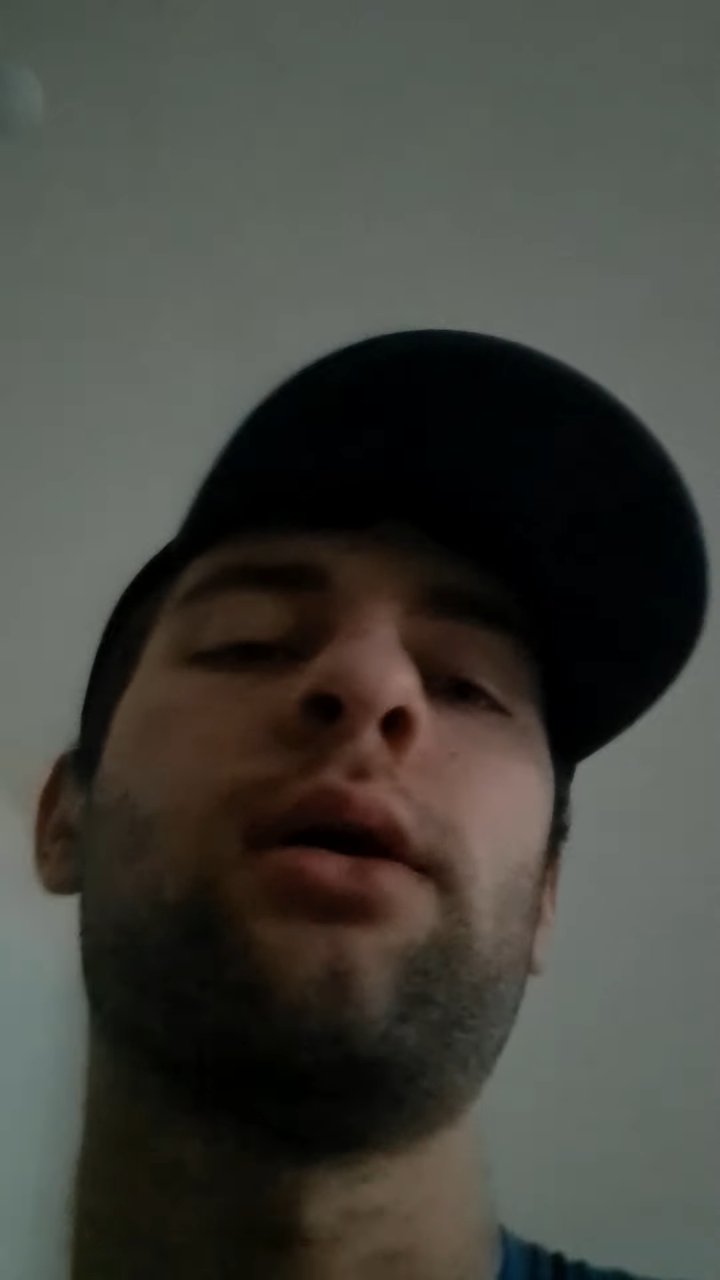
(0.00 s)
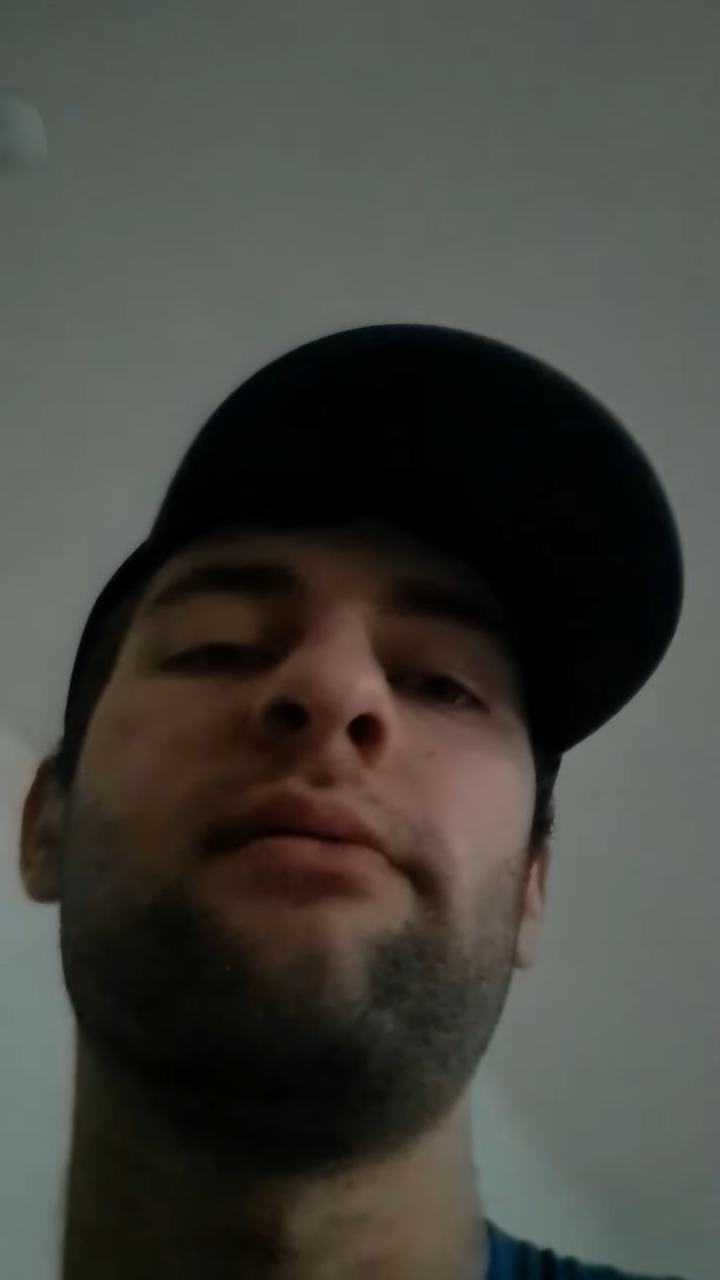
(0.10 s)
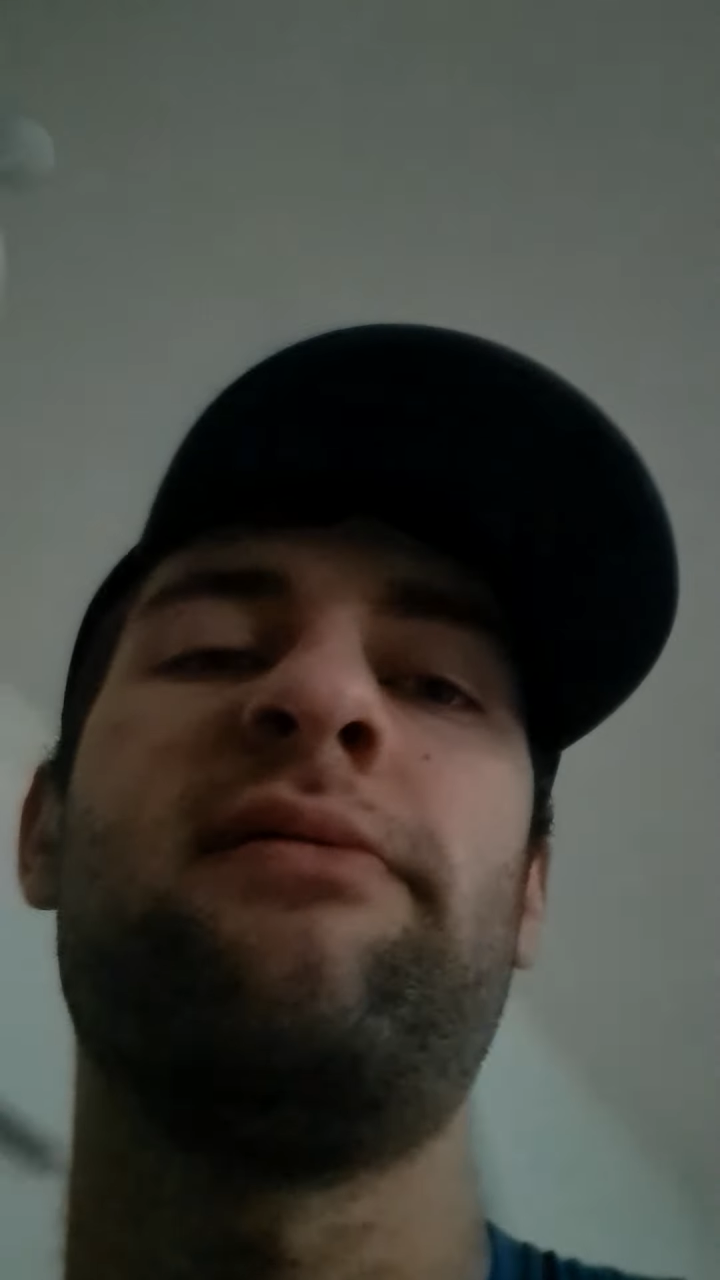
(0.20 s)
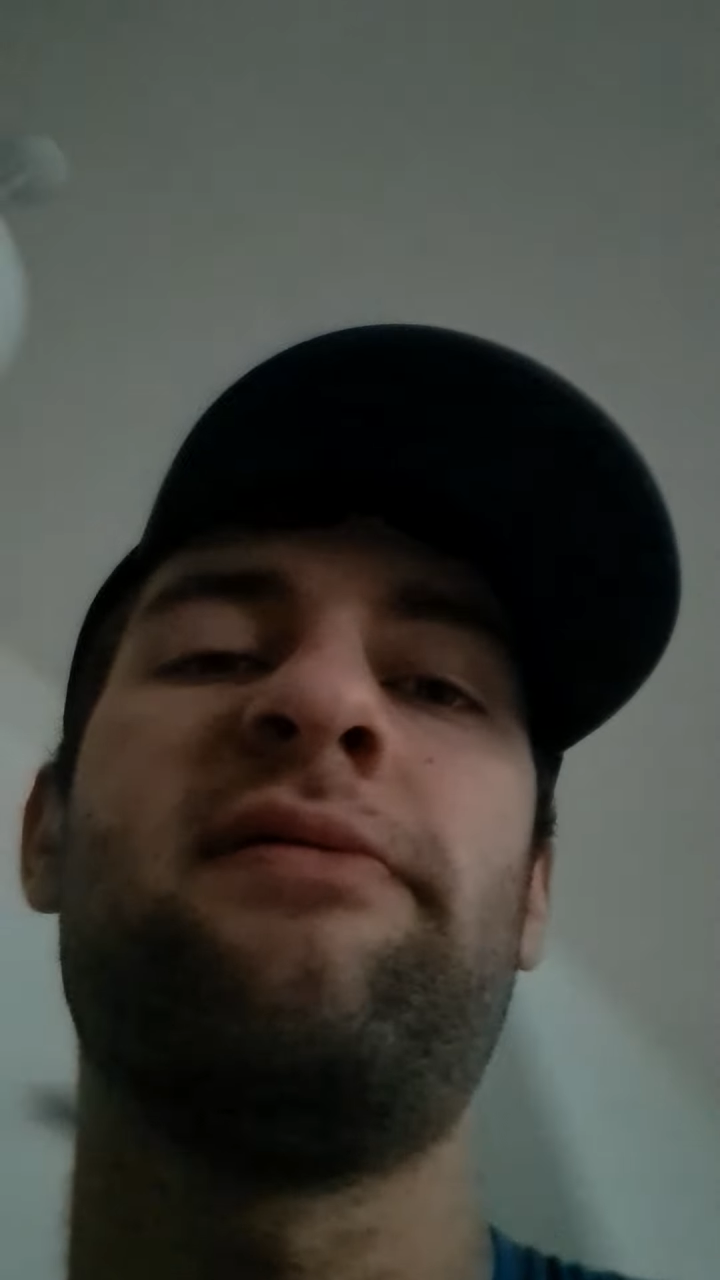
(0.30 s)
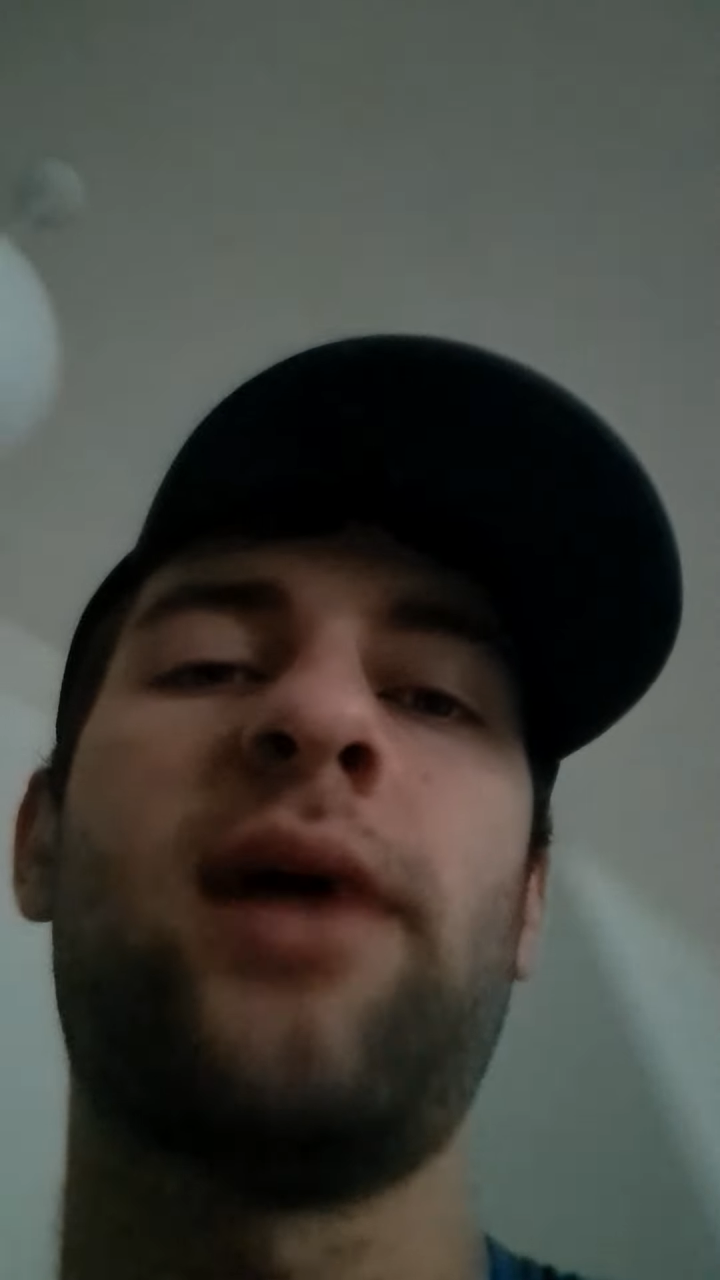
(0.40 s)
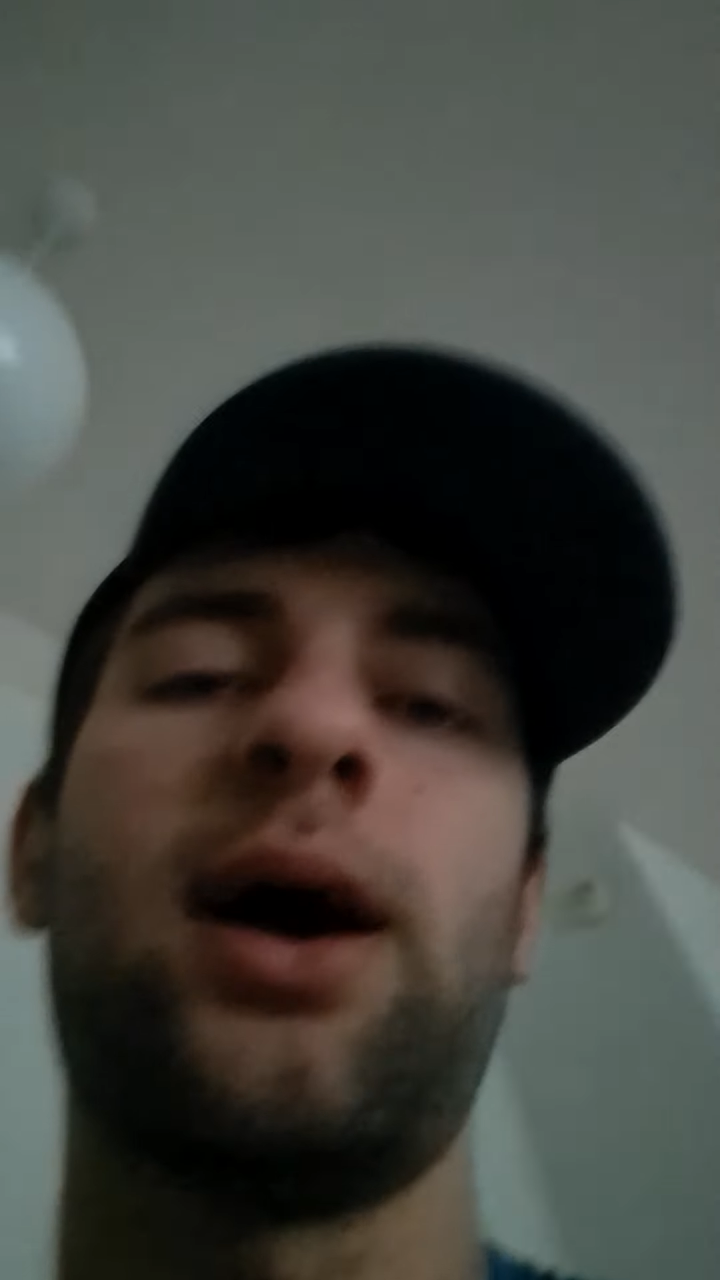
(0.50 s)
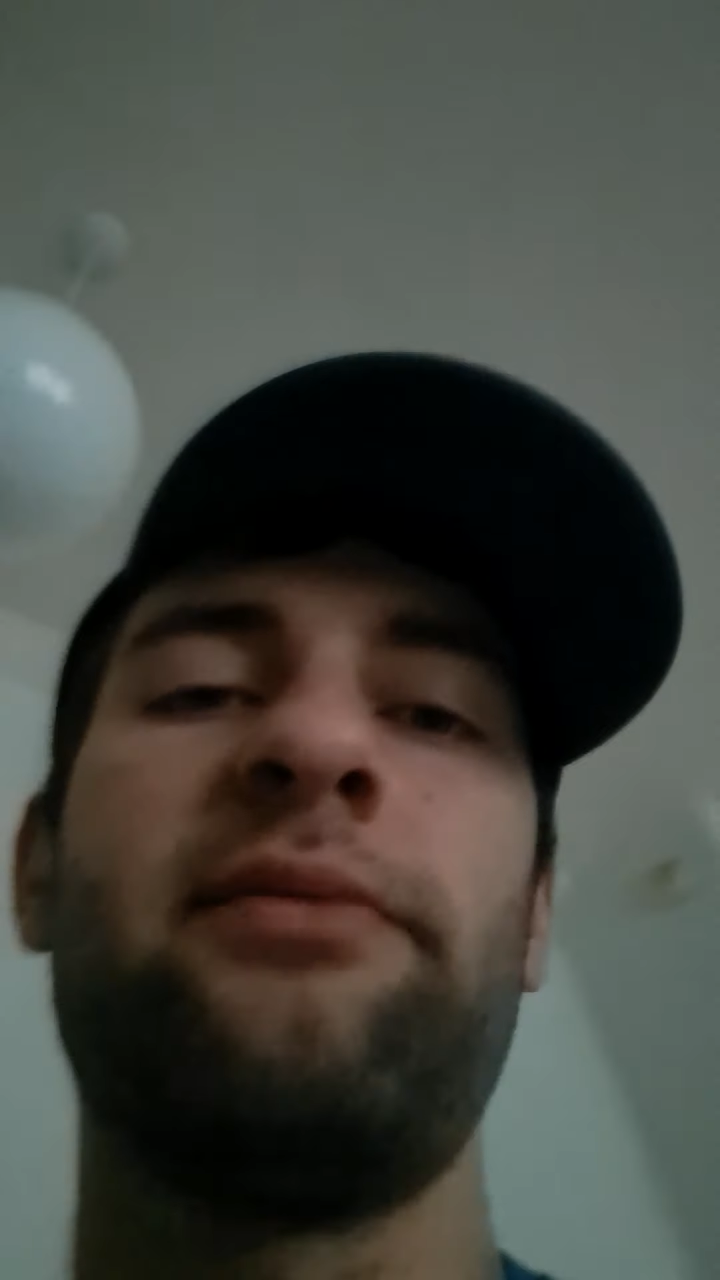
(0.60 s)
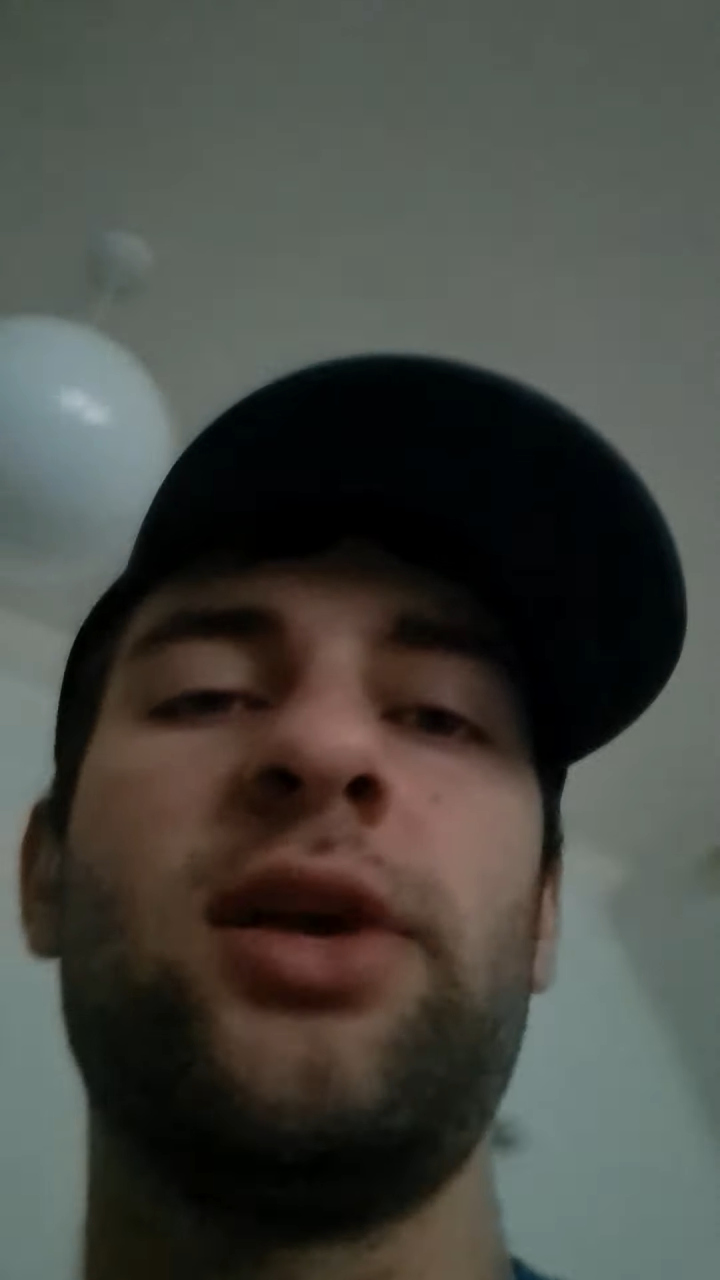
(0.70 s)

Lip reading: on 5